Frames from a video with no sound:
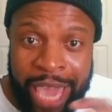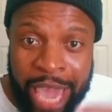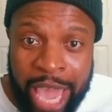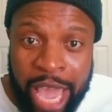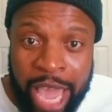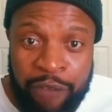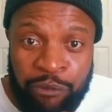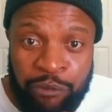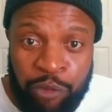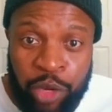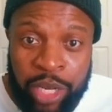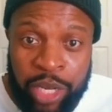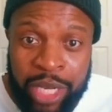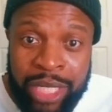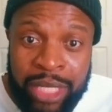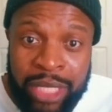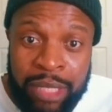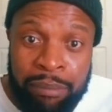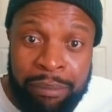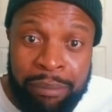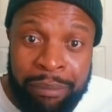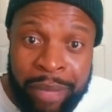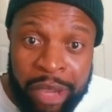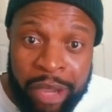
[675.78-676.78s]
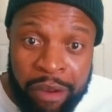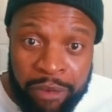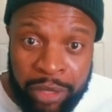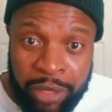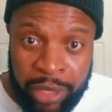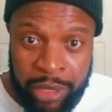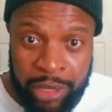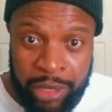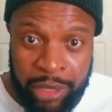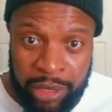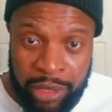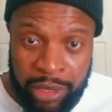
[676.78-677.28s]
African
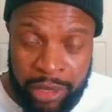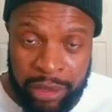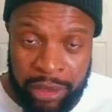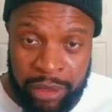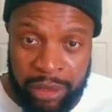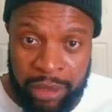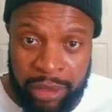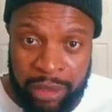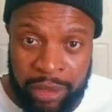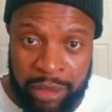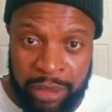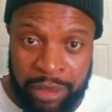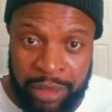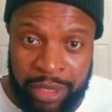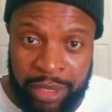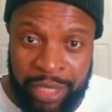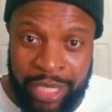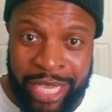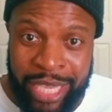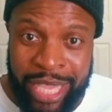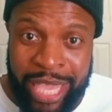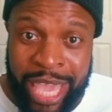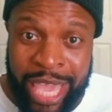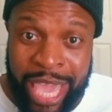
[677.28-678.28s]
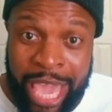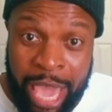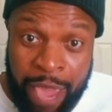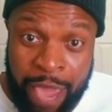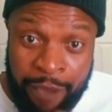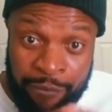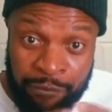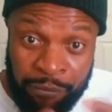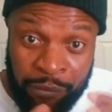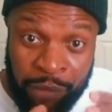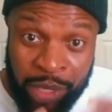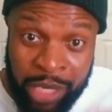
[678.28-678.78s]
Americans
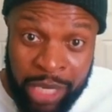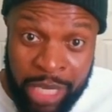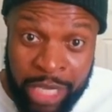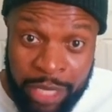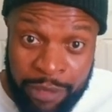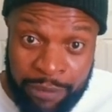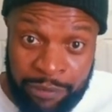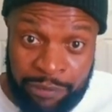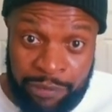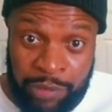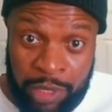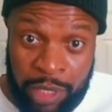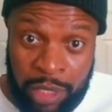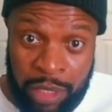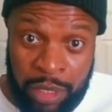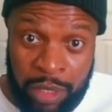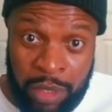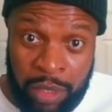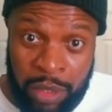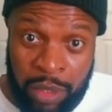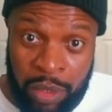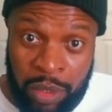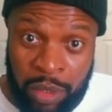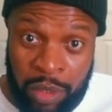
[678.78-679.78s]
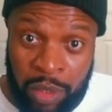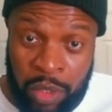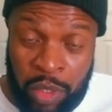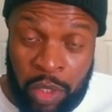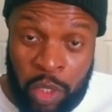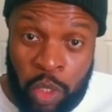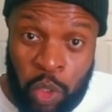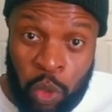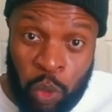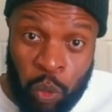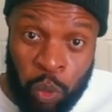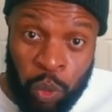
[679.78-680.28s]
have lived
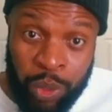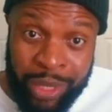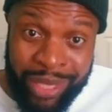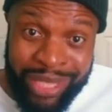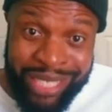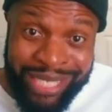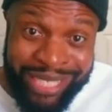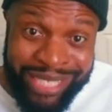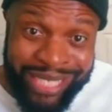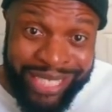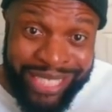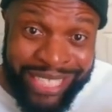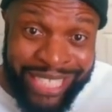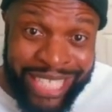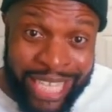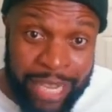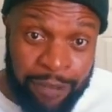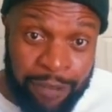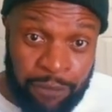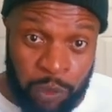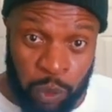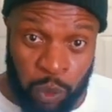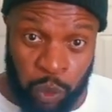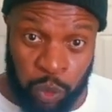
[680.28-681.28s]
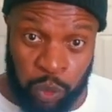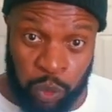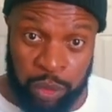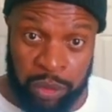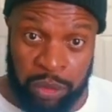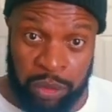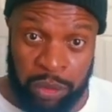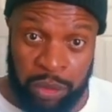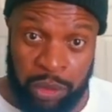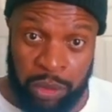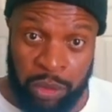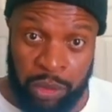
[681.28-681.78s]
with these
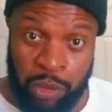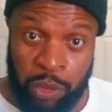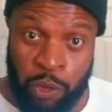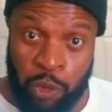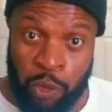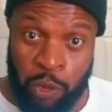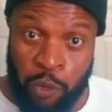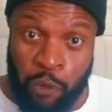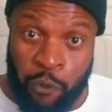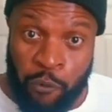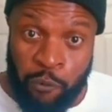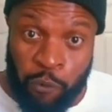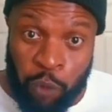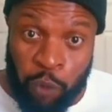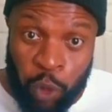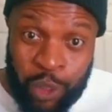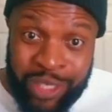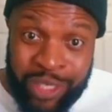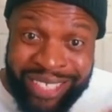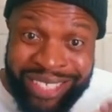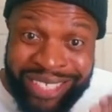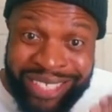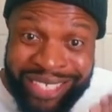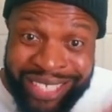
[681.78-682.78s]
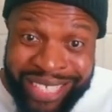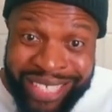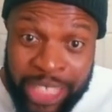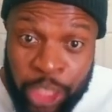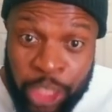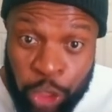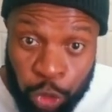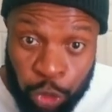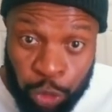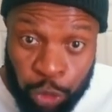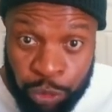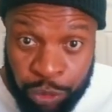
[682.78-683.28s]
devils for
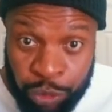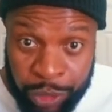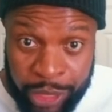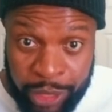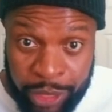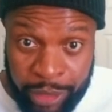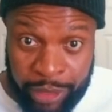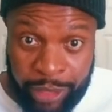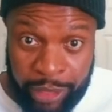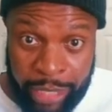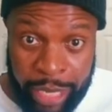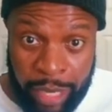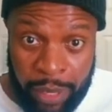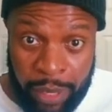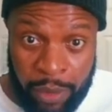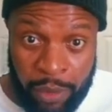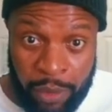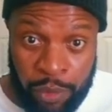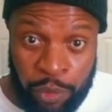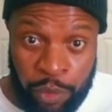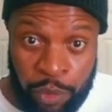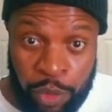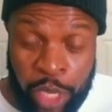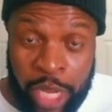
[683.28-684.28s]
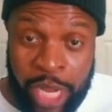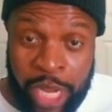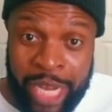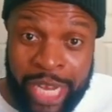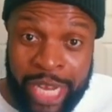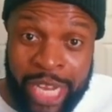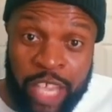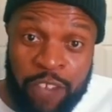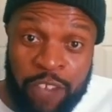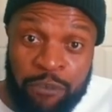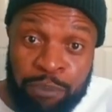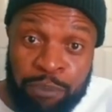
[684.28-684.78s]
centuries now.
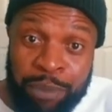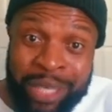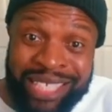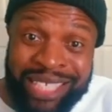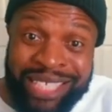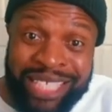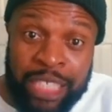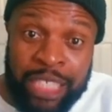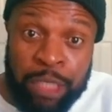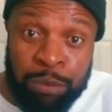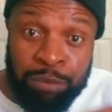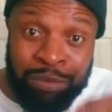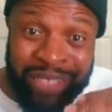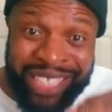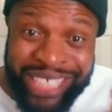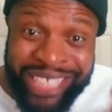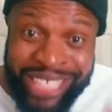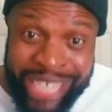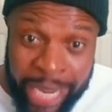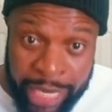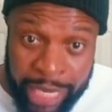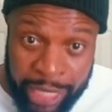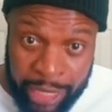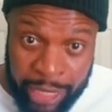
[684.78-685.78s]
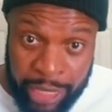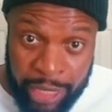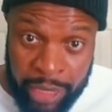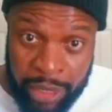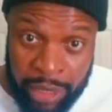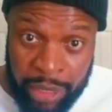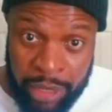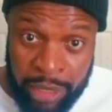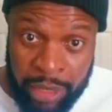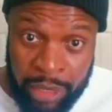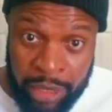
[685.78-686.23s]
They have been subjected